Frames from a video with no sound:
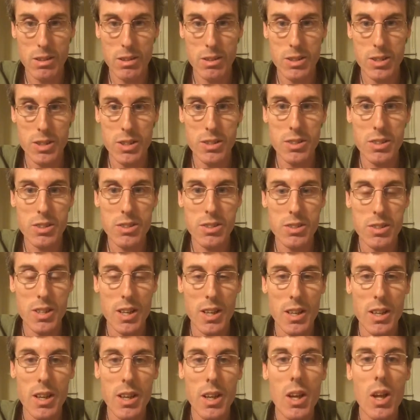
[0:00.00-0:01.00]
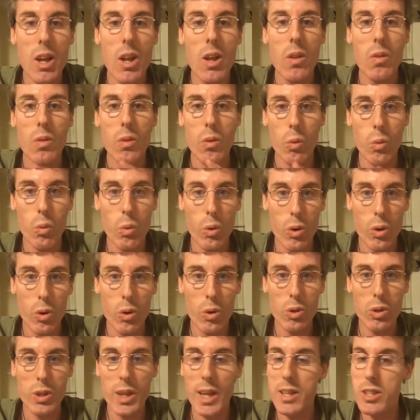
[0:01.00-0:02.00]
Jesus said, the
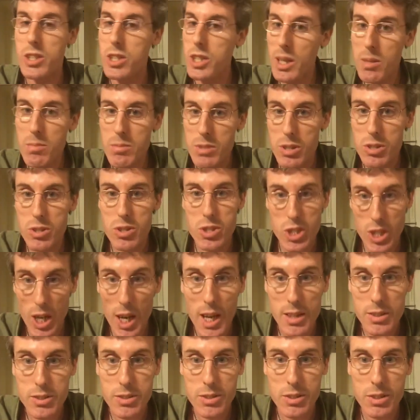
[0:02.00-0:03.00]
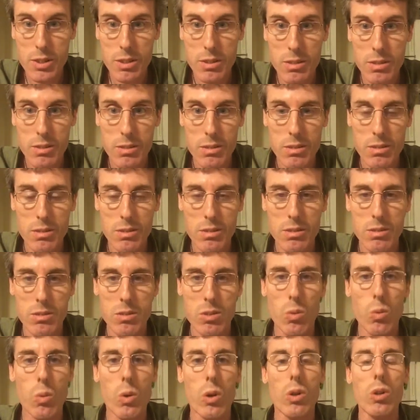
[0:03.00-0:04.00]
world, and James is just,
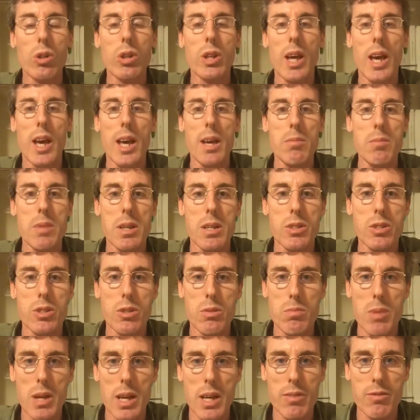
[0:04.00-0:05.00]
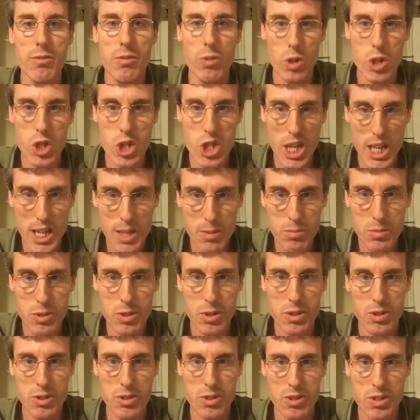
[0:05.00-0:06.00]
the world came into being for
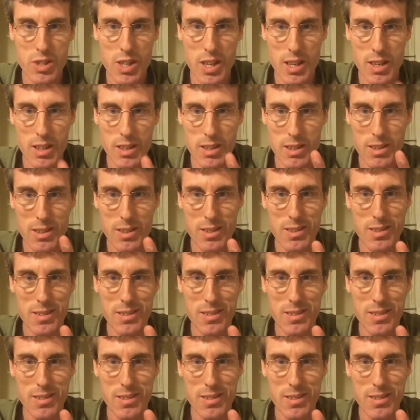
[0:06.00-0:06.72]
James's sake.